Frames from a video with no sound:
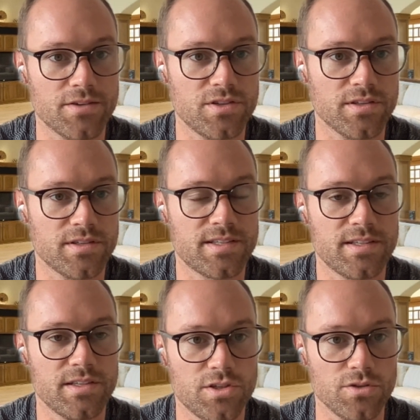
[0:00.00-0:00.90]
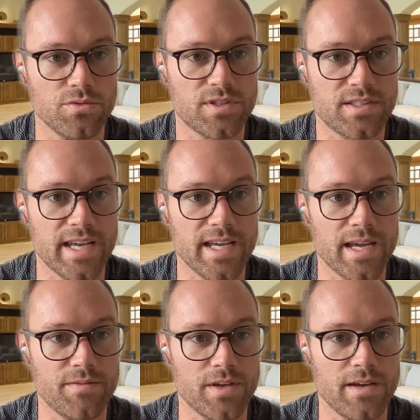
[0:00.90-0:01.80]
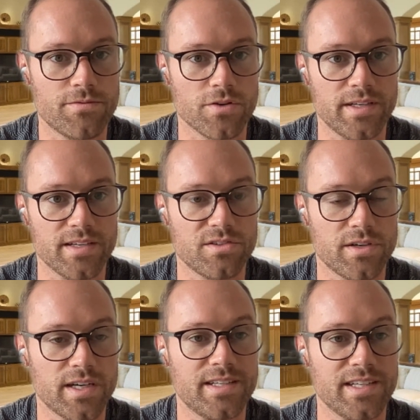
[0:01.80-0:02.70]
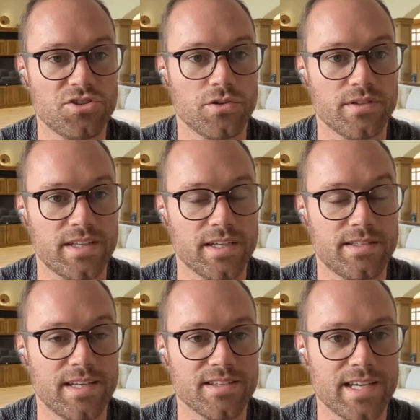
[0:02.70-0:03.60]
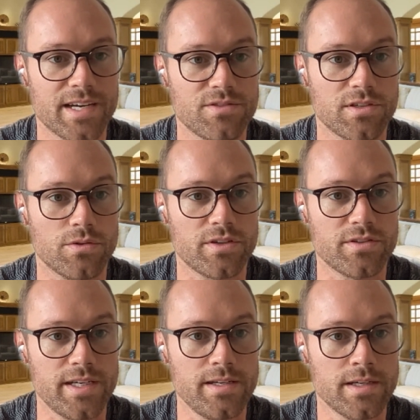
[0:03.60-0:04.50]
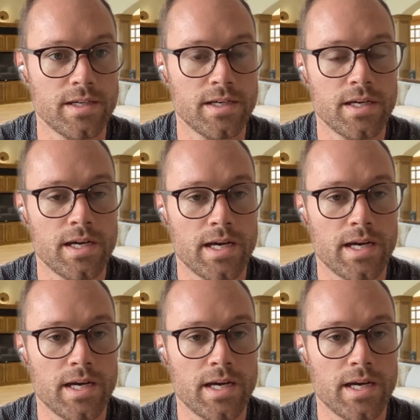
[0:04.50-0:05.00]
allows you to stake AVA for additional discounts and loyalty,